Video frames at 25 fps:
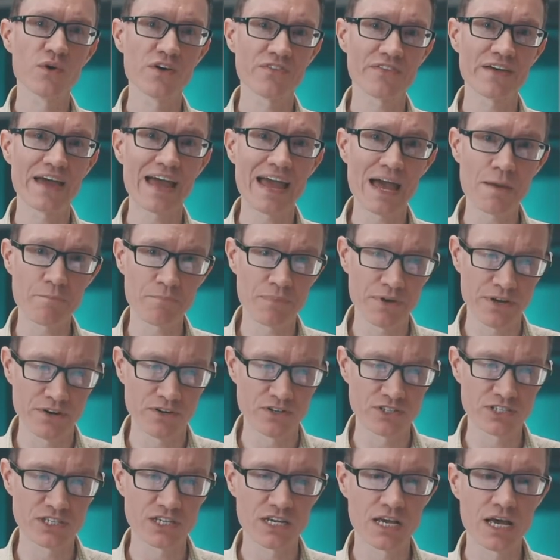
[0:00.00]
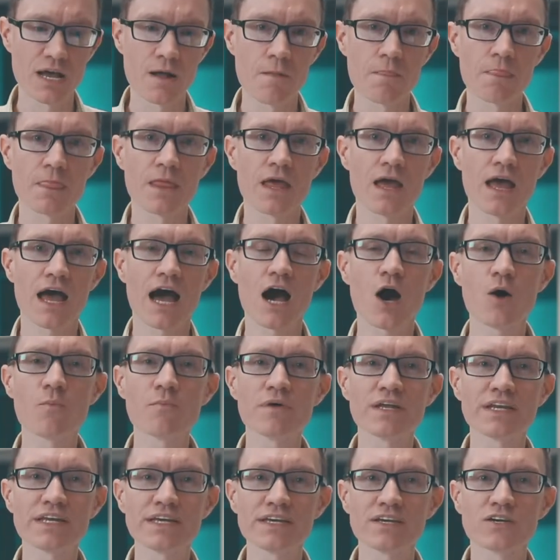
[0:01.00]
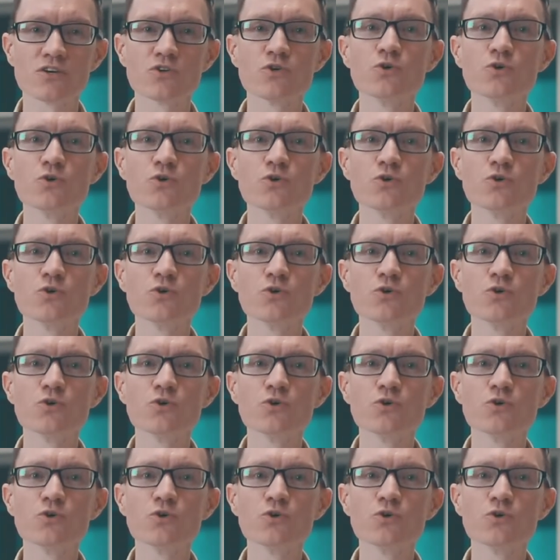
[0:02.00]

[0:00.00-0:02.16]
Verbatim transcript: with amperes. How many